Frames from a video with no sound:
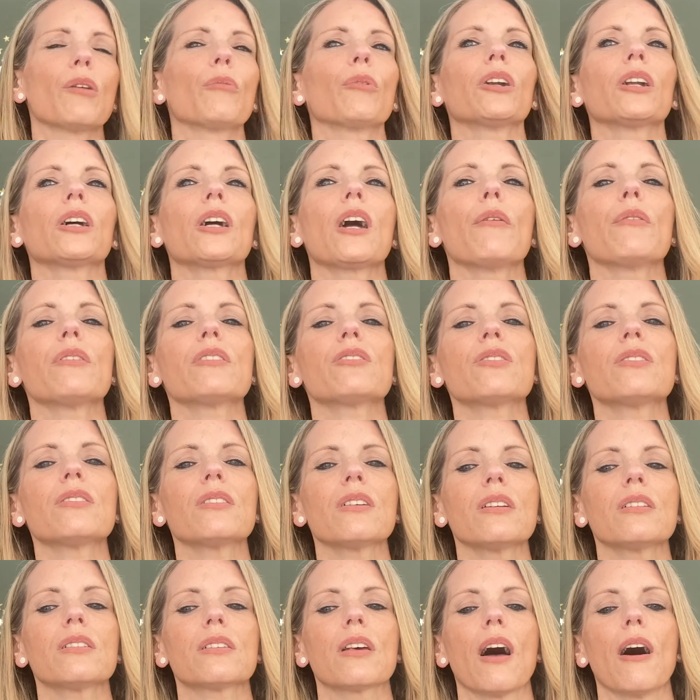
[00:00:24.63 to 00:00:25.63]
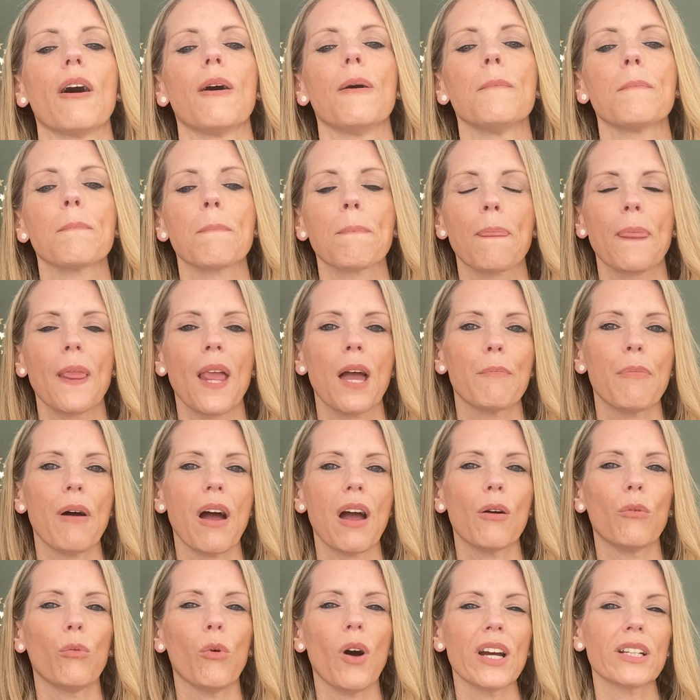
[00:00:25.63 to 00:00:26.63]
I'm going to go into detail
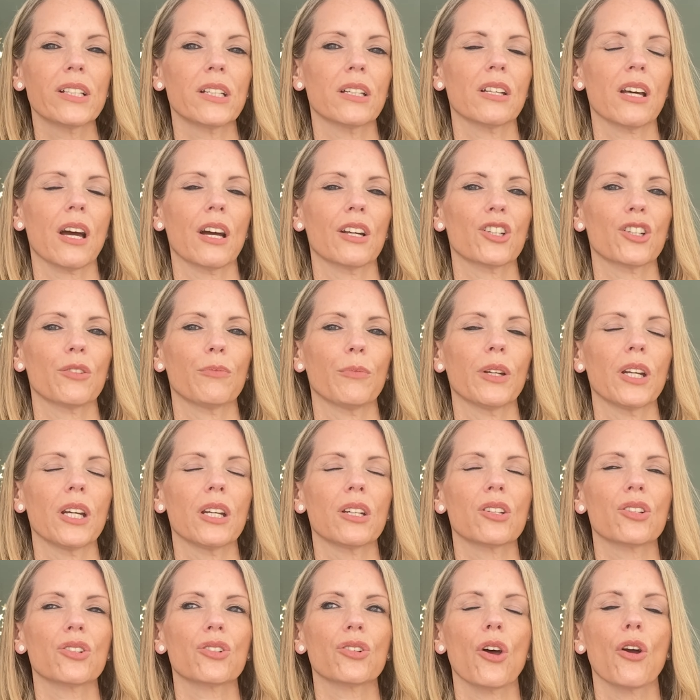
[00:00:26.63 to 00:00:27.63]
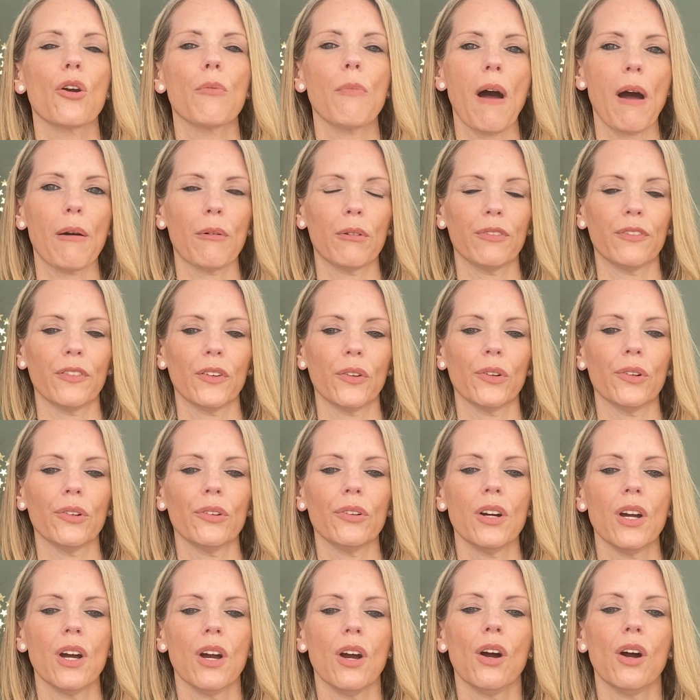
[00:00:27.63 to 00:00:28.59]
about why detachment is so powerful,